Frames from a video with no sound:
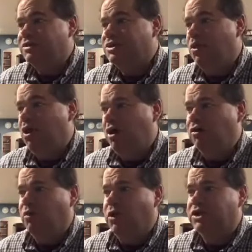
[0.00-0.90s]
So all
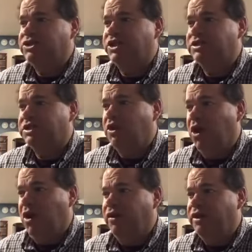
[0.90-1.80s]
the worksheets and
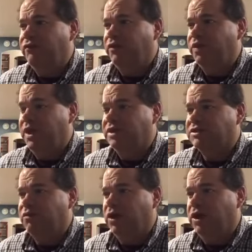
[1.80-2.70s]
all the different things,
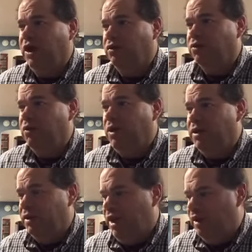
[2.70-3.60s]
and we're going to go through
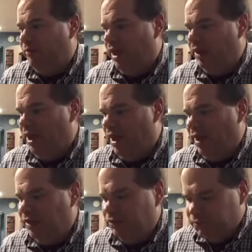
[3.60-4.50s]
it line by
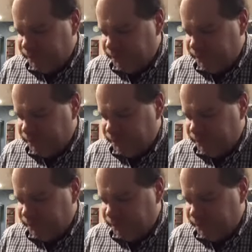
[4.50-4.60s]
line